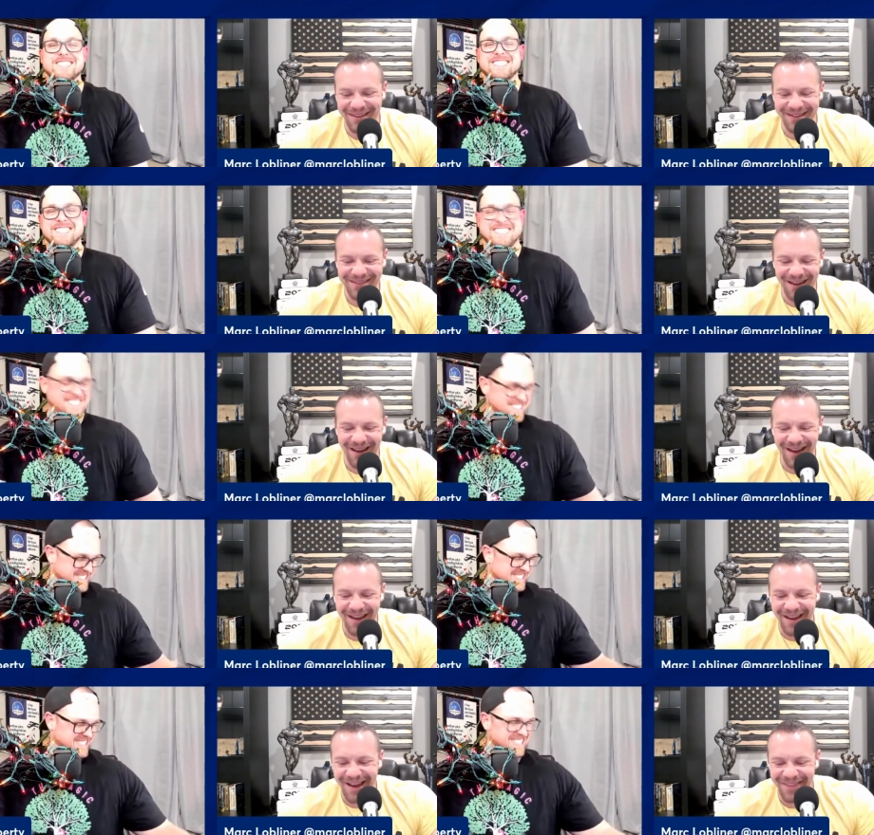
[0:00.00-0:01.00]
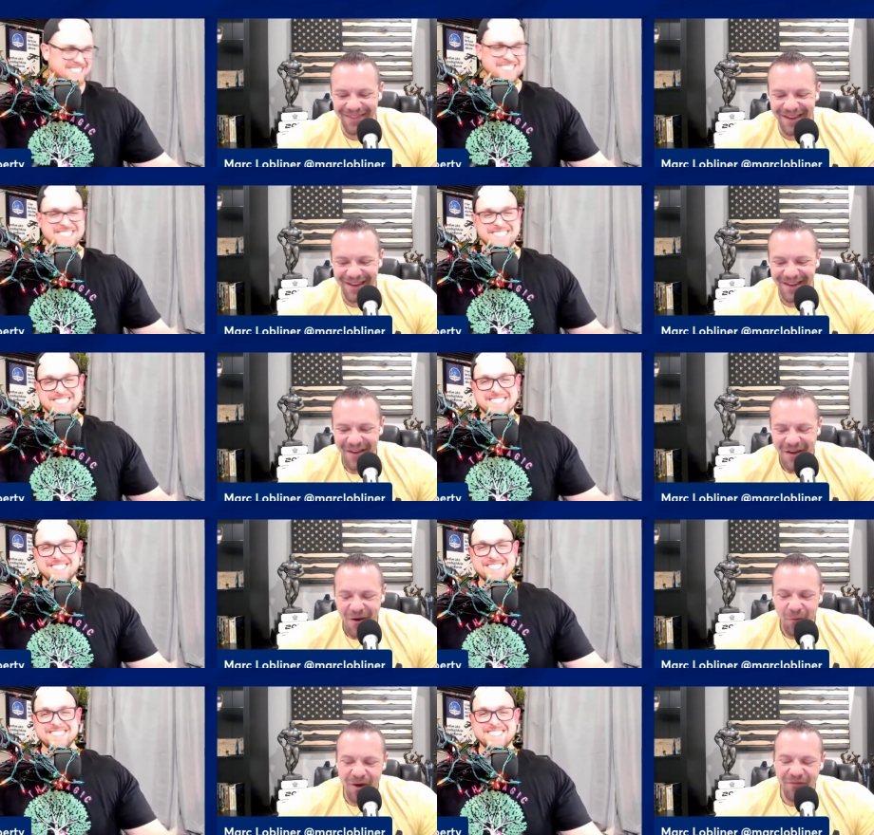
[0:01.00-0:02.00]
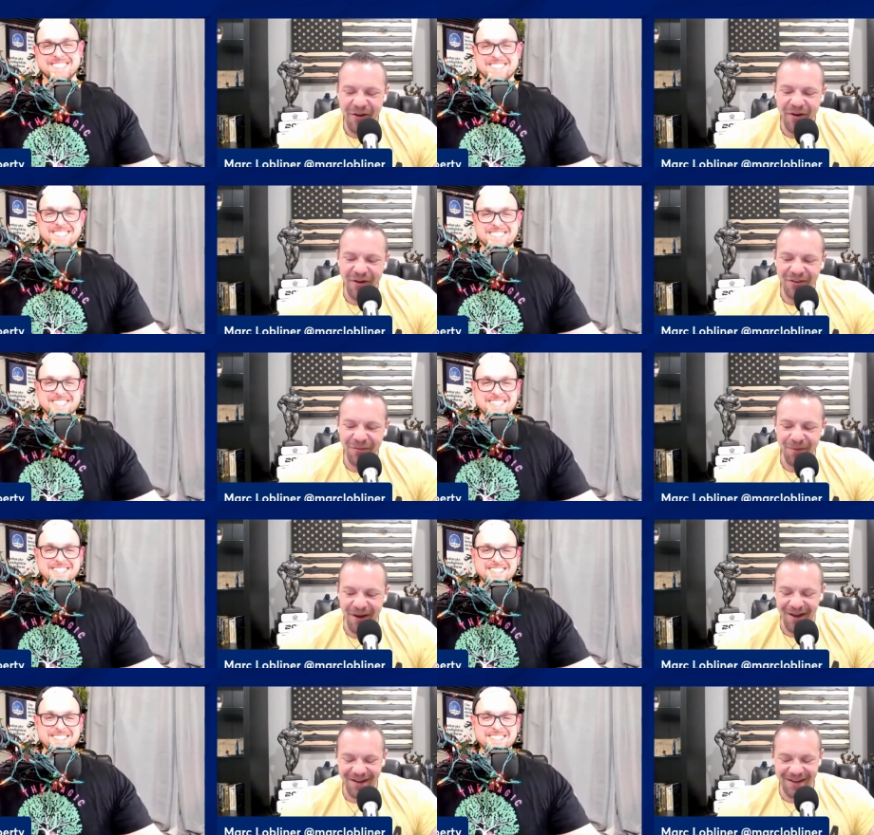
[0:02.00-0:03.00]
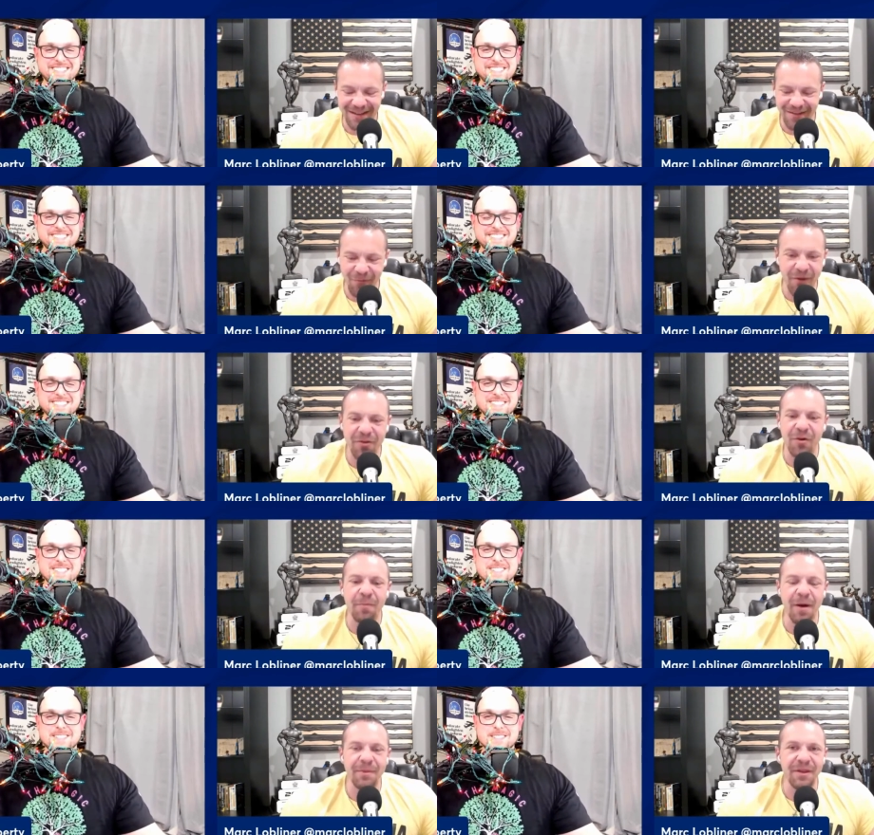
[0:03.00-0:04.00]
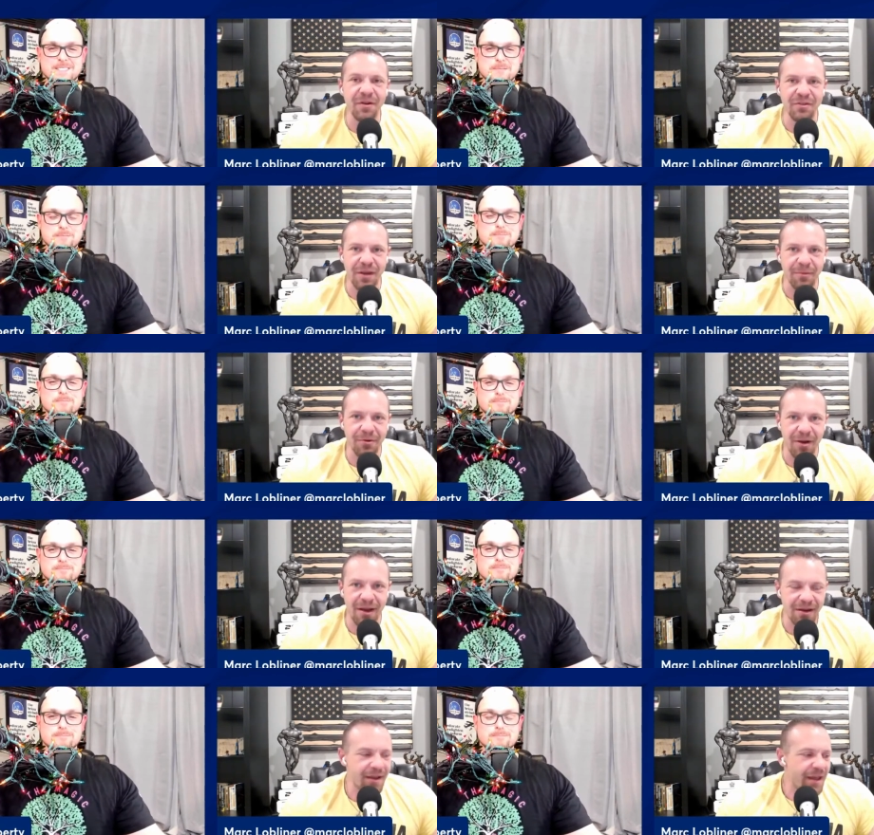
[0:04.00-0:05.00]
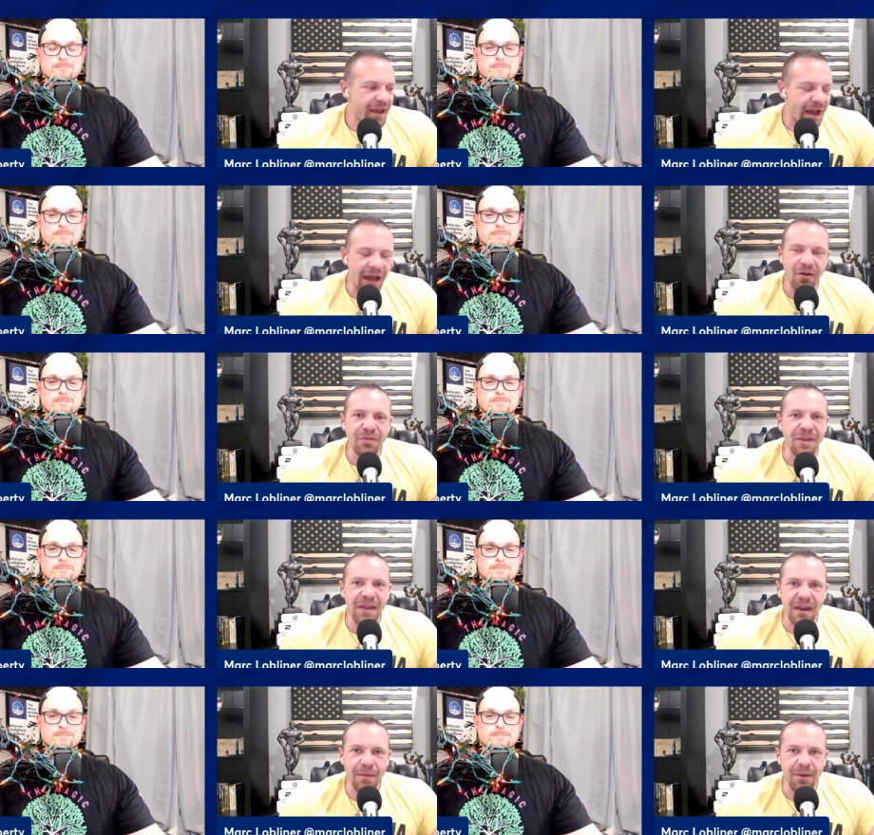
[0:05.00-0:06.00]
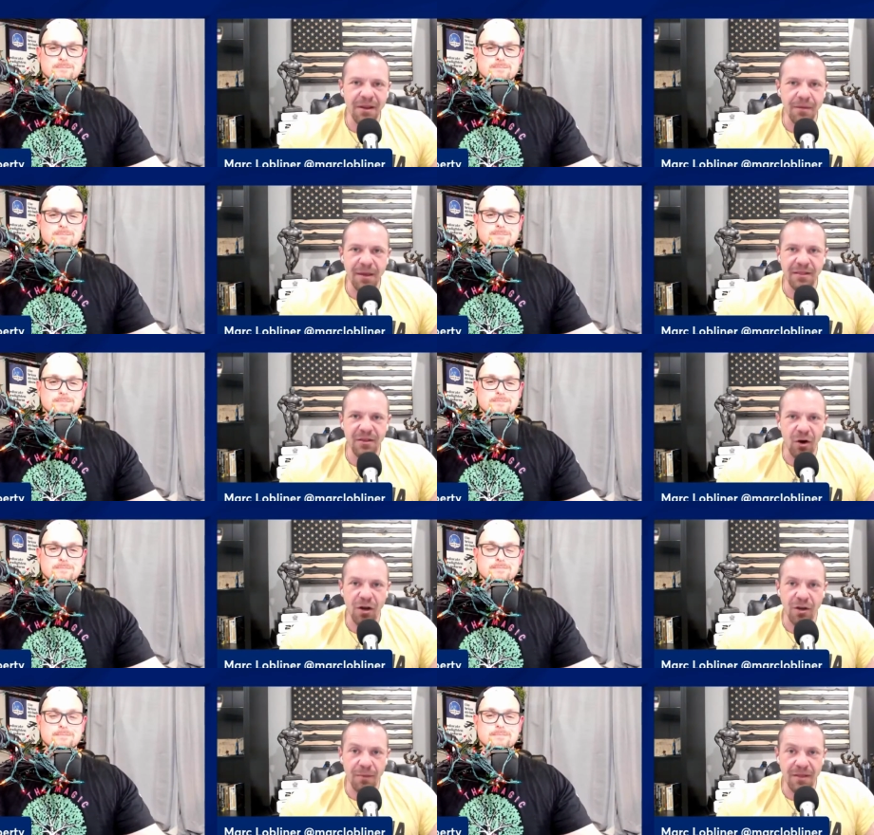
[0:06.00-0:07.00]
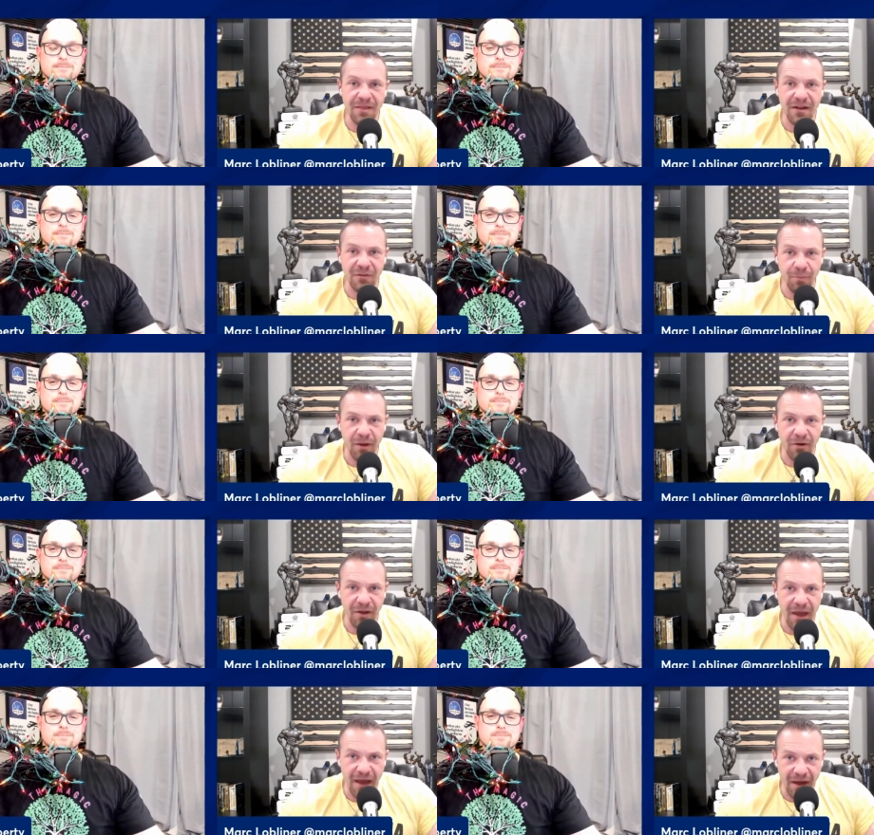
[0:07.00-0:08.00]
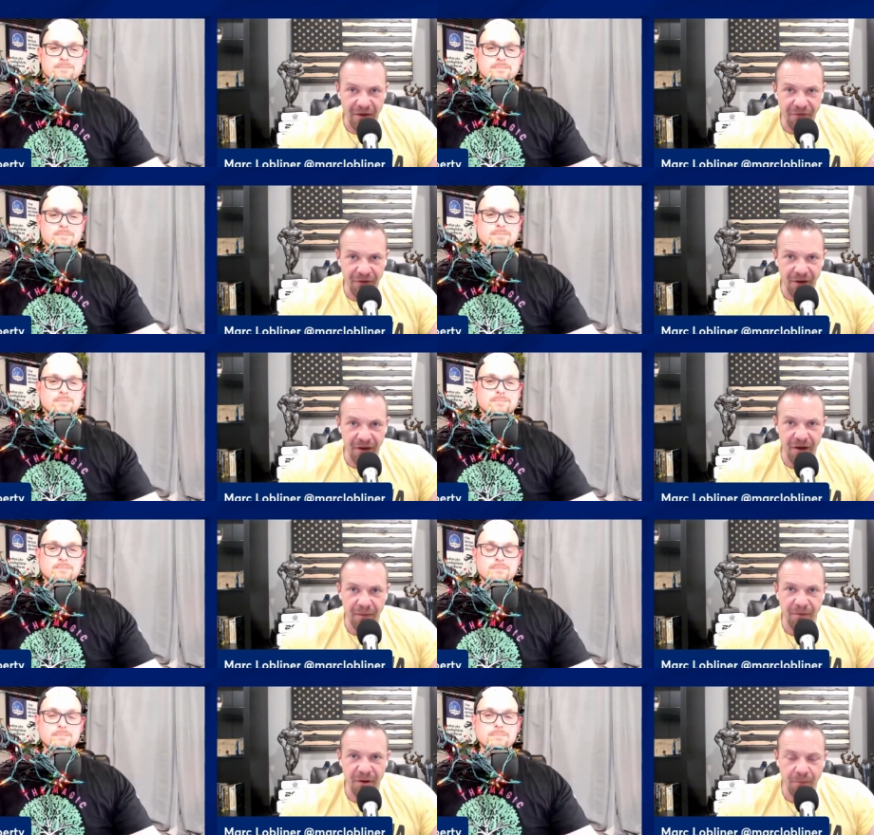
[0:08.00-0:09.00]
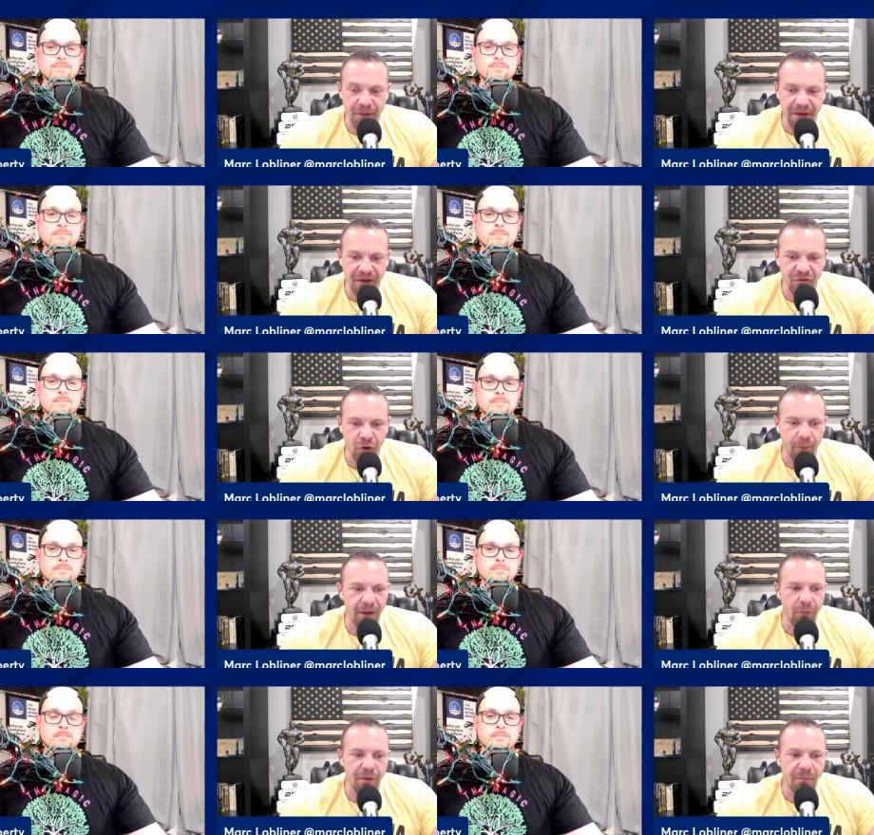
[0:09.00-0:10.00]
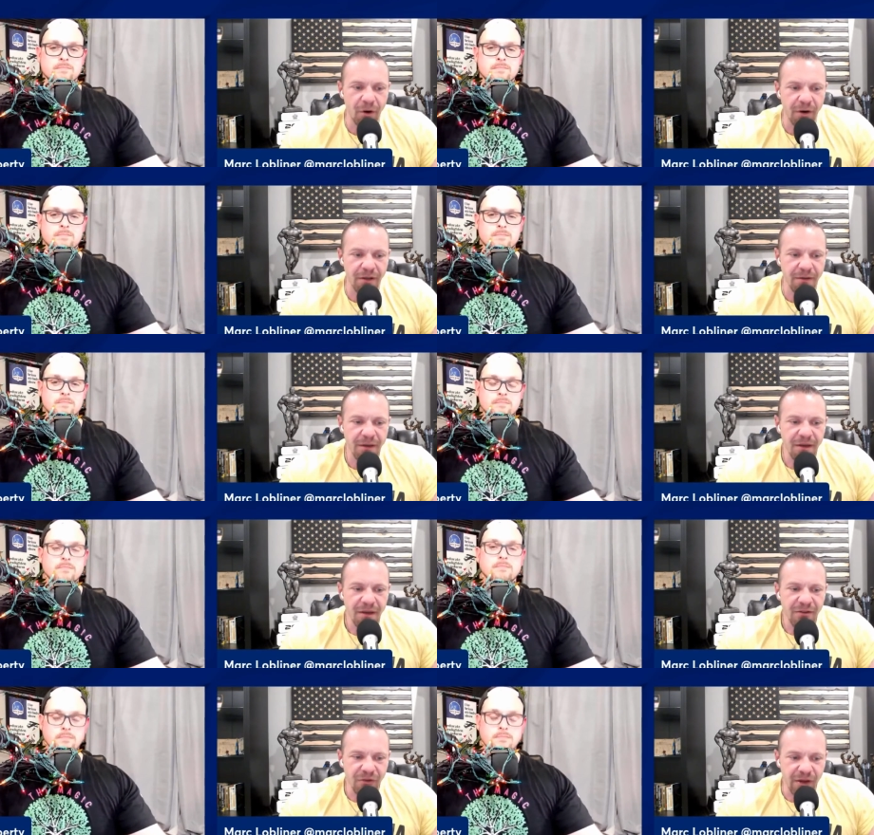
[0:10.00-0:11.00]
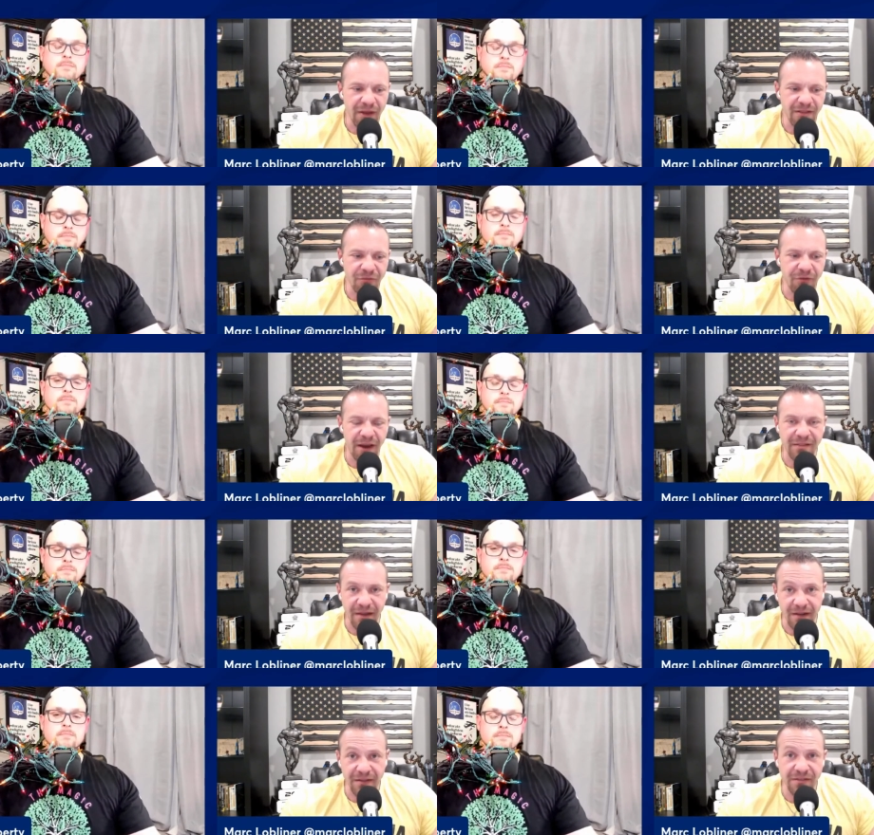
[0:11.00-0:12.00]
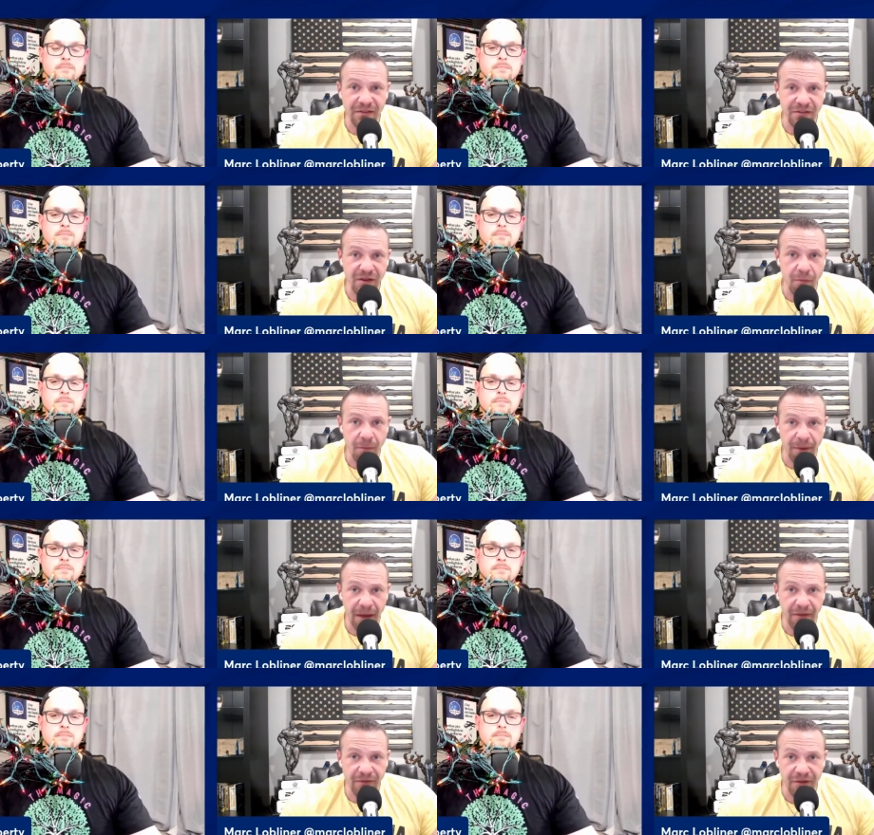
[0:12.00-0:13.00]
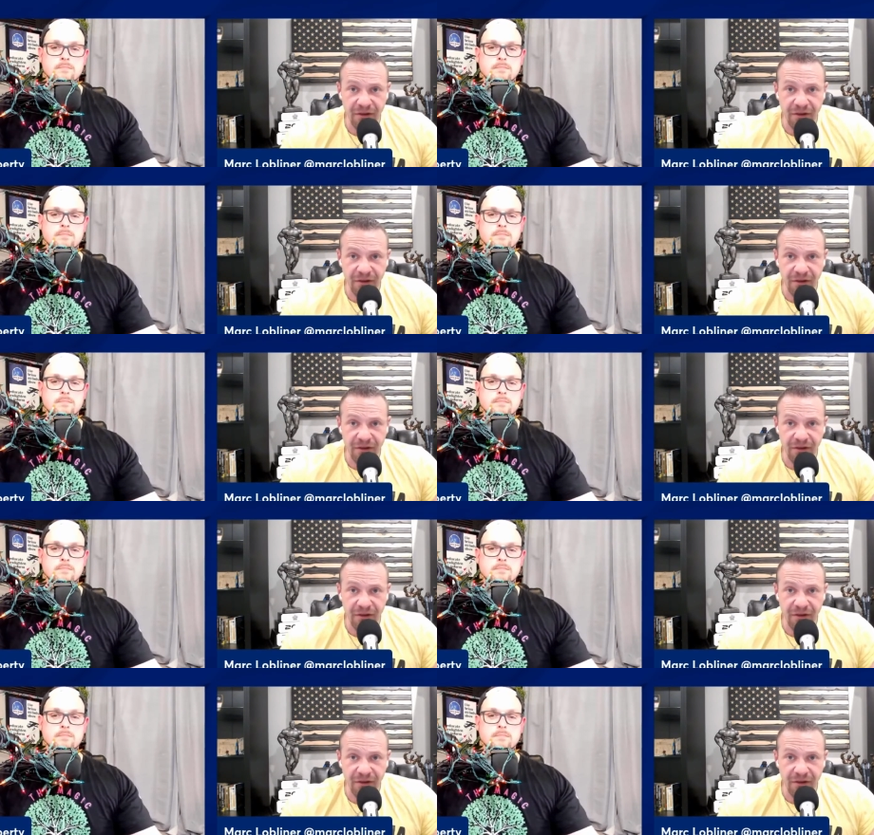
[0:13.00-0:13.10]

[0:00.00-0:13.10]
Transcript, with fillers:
Speaker 1: it's, I, I, I think we're in a very good spot, whether you're Republican or Democrat I don't think anybody can make the argument that it's better to have um, complete control by one party. So I like the fact that at least it's somewhat balanced to